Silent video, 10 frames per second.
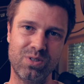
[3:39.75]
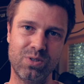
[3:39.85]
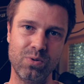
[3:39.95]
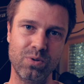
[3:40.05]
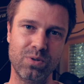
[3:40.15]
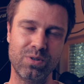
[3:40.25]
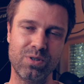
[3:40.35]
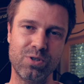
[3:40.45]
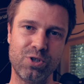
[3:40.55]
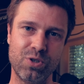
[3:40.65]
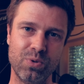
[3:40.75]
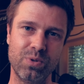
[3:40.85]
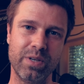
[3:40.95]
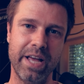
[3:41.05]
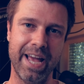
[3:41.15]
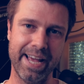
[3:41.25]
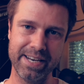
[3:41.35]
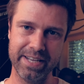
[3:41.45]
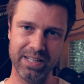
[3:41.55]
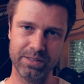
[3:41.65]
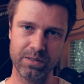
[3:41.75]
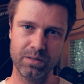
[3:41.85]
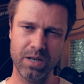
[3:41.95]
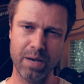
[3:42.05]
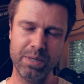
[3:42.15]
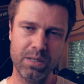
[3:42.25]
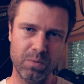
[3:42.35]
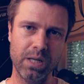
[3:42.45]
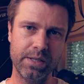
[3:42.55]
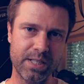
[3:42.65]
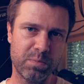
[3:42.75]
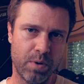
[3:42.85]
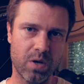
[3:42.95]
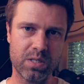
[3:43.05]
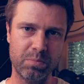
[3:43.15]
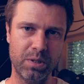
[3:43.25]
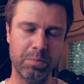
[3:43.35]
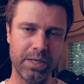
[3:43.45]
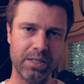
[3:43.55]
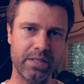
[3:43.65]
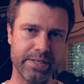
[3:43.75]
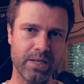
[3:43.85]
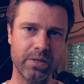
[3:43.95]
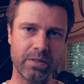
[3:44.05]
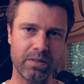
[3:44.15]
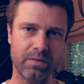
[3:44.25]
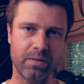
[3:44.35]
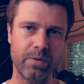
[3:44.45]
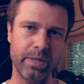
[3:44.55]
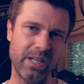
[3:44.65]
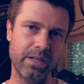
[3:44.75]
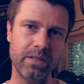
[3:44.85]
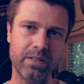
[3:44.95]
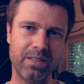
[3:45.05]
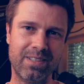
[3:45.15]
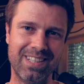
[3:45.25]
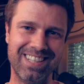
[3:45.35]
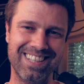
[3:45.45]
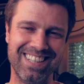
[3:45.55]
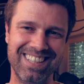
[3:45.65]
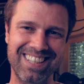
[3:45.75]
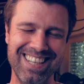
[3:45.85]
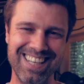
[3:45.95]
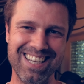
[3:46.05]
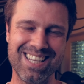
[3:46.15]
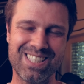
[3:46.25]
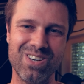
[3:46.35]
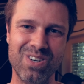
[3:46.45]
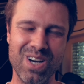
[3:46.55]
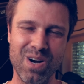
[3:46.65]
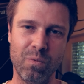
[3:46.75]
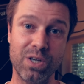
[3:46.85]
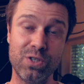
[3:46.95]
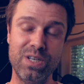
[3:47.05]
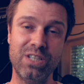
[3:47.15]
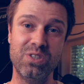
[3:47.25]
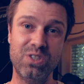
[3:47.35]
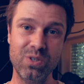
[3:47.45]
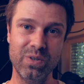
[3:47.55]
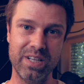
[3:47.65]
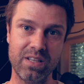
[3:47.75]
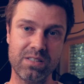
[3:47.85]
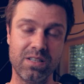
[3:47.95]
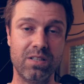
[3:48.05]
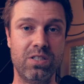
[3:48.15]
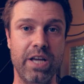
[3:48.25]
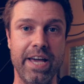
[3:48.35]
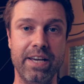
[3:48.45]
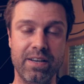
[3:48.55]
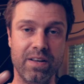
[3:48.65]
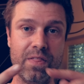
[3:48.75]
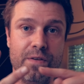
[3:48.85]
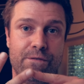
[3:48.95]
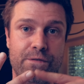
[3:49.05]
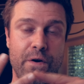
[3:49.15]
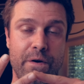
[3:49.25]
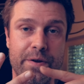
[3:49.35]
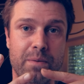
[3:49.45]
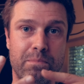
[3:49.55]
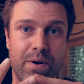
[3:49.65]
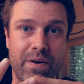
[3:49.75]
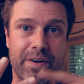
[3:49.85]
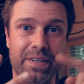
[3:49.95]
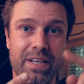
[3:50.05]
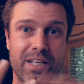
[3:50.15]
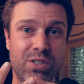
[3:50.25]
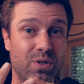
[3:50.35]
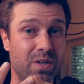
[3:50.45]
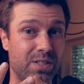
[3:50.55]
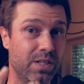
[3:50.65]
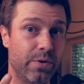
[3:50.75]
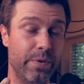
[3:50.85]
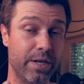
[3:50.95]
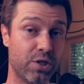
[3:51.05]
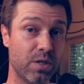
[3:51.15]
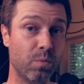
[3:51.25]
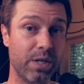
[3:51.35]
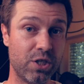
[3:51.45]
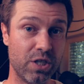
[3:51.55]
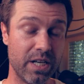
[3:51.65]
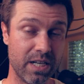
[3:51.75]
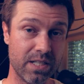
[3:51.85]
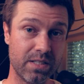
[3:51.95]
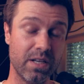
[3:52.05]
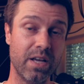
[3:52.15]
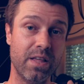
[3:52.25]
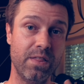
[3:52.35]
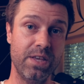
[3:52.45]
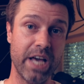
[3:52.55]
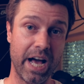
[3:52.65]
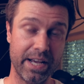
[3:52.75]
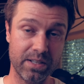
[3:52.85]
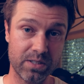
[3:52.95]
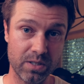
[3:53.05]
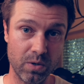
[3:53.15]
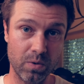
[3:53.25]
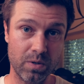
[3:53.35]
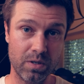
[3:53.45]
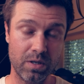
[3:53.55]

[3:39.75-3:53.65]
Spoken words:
to shoot handheld. I mean, well, it's possible, but it doesn't look really good. So what you need to do is take the third part into consideration, which is the ISO.